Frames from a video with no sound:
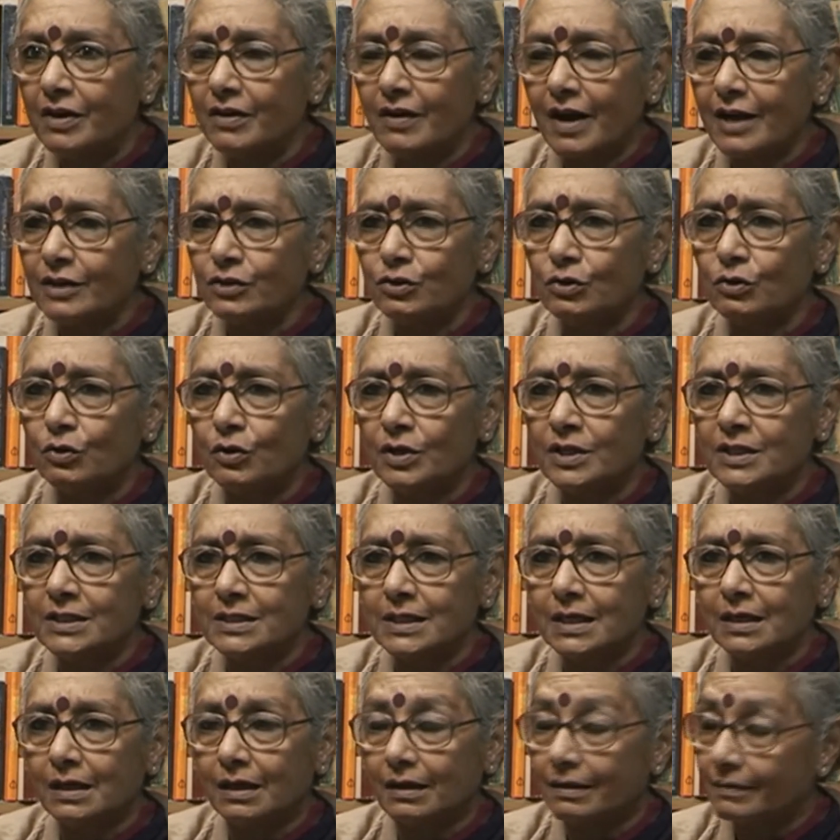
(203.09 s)
right to go and
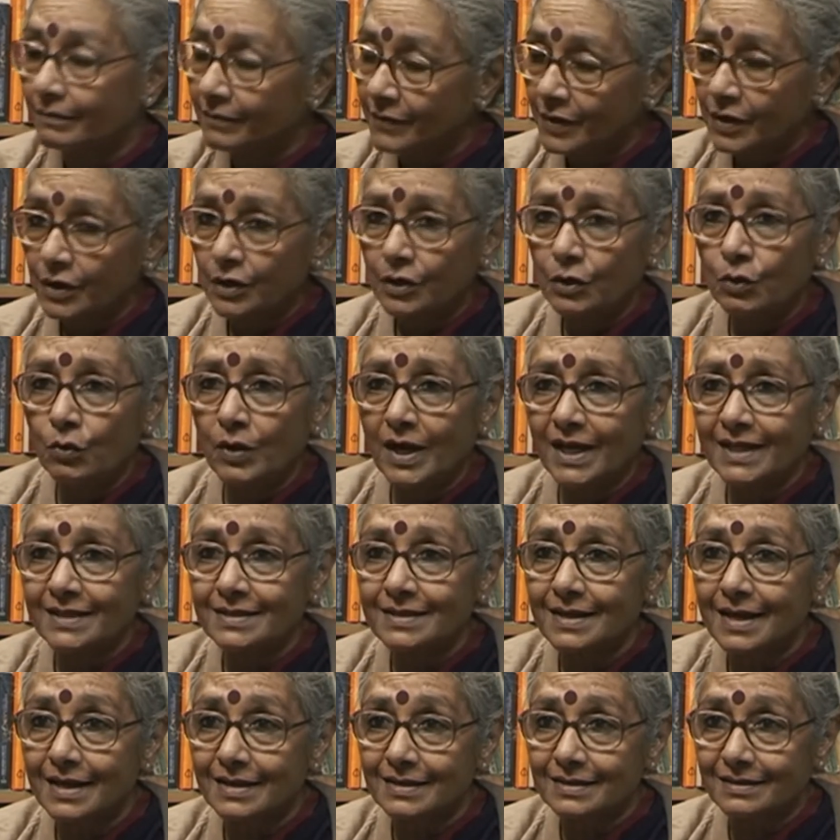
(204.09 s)
see her. No
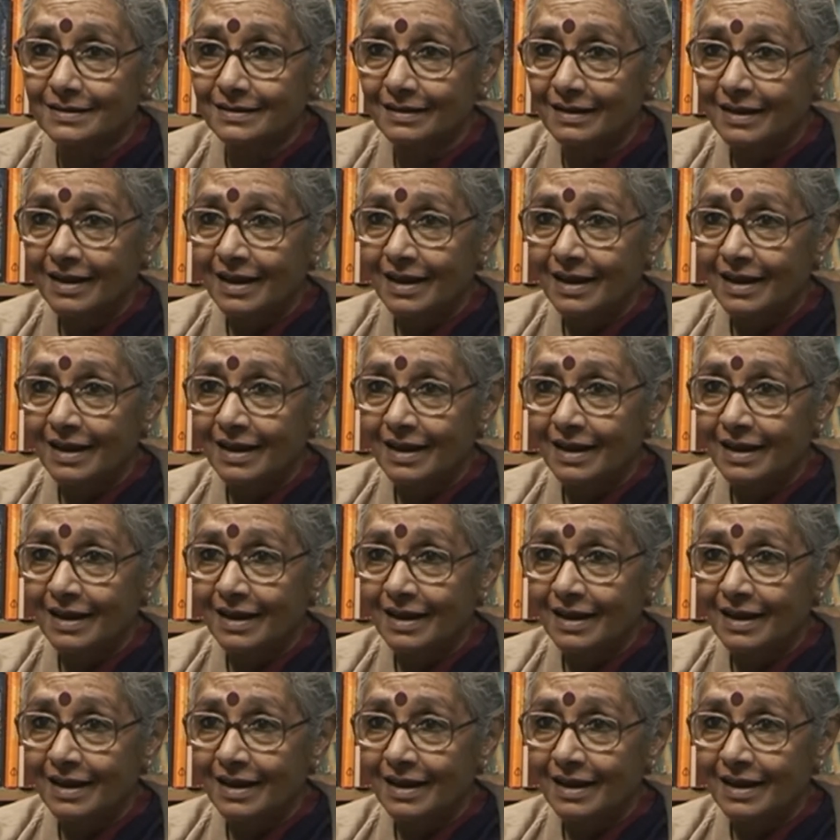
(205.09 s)
access.